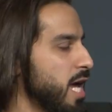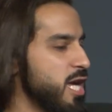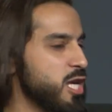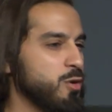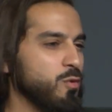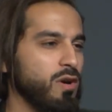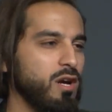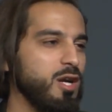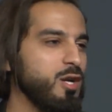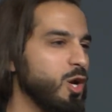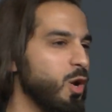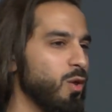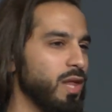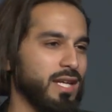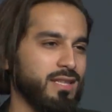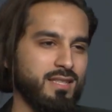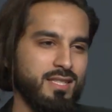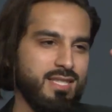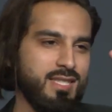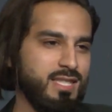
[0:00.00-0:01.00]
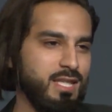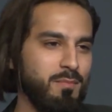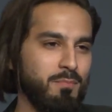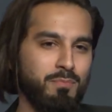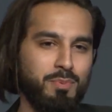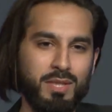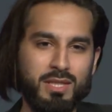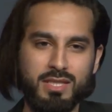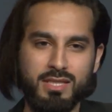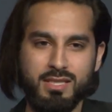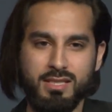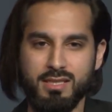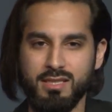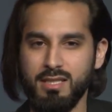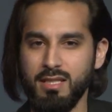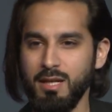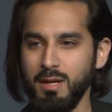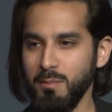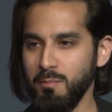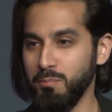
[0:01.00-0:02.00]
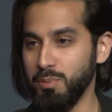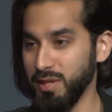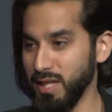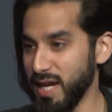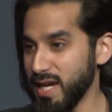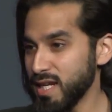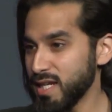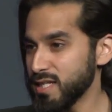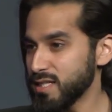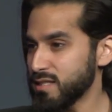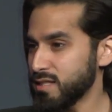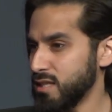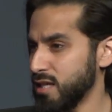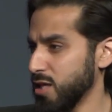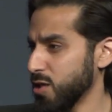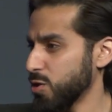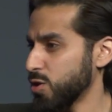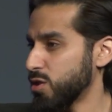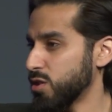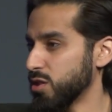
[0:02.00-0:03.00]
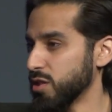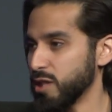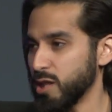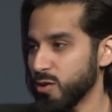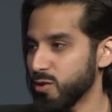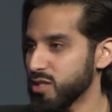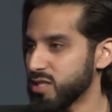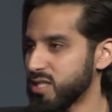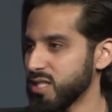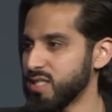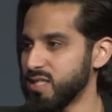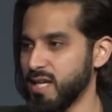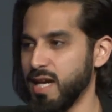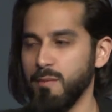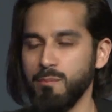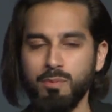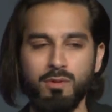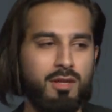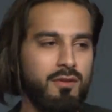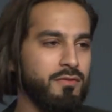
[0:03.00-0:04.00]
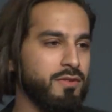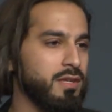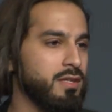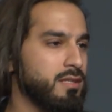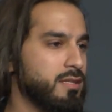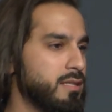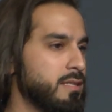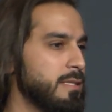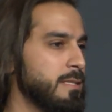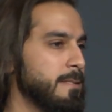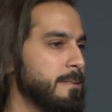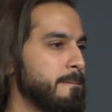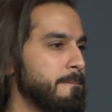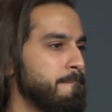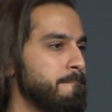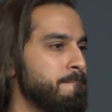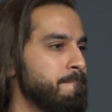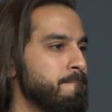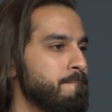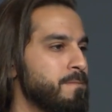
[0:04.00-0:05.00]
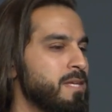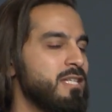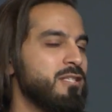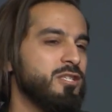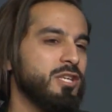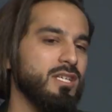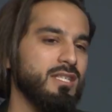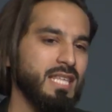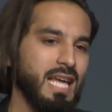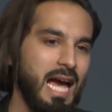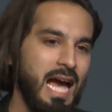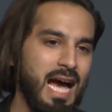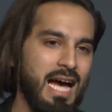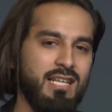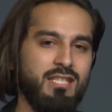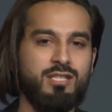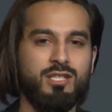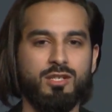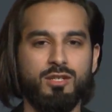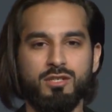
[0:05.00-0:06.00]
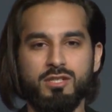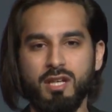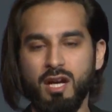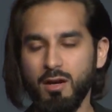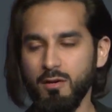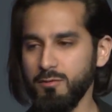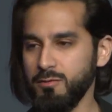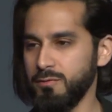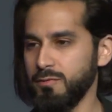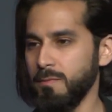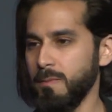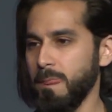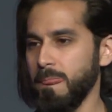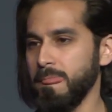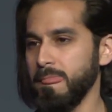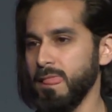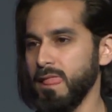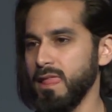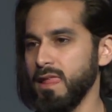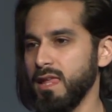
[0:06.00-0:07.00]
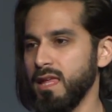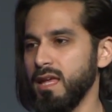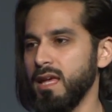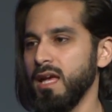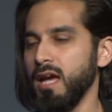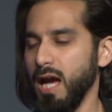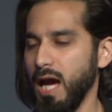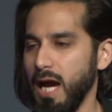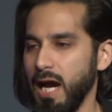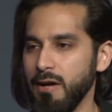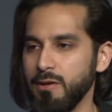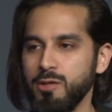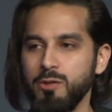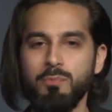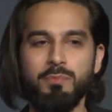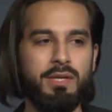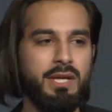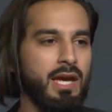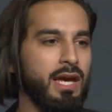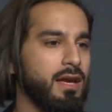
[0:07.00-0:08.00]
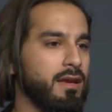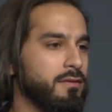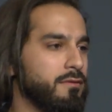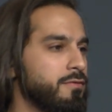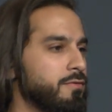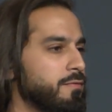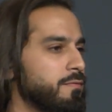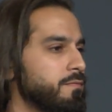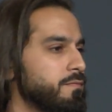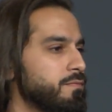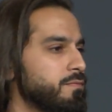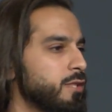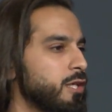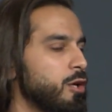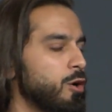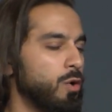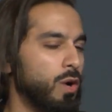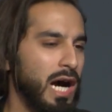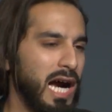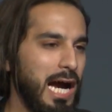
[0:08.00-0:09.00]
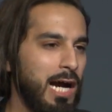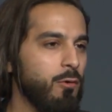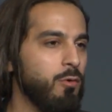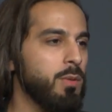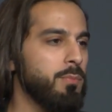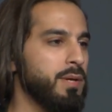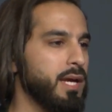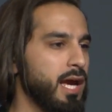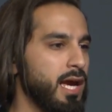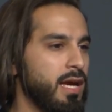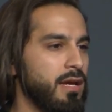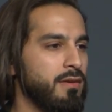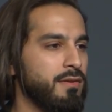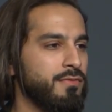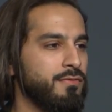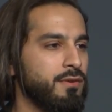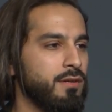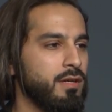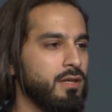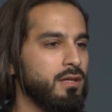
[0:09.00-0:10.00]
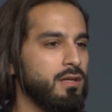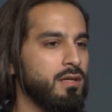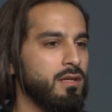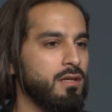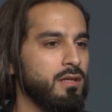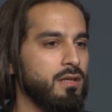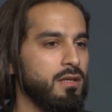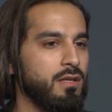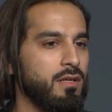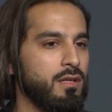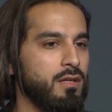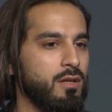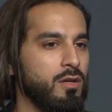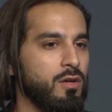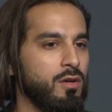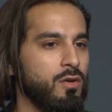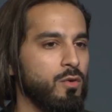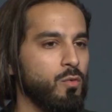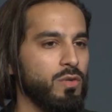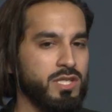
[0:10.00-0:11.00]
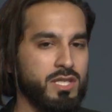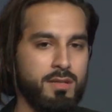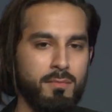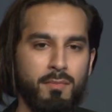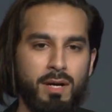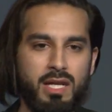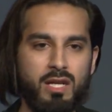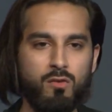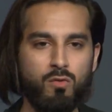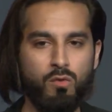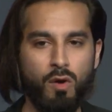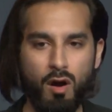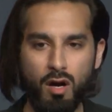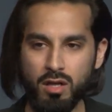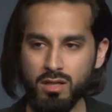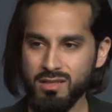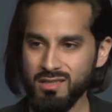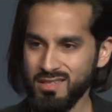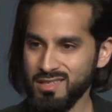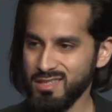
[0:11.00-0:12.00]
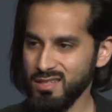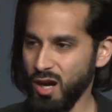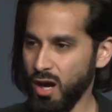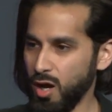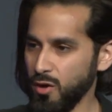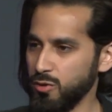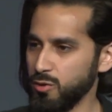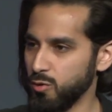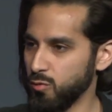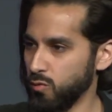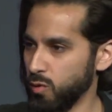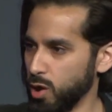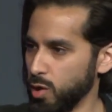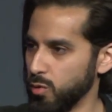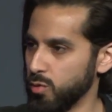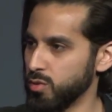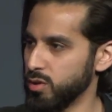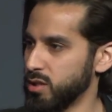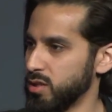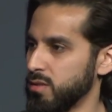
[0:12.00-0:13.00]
you wanna know like the simplest, plainest, clearest example of this? Just ask yourself how you behave or how we behave when somebody wrongs us on the road.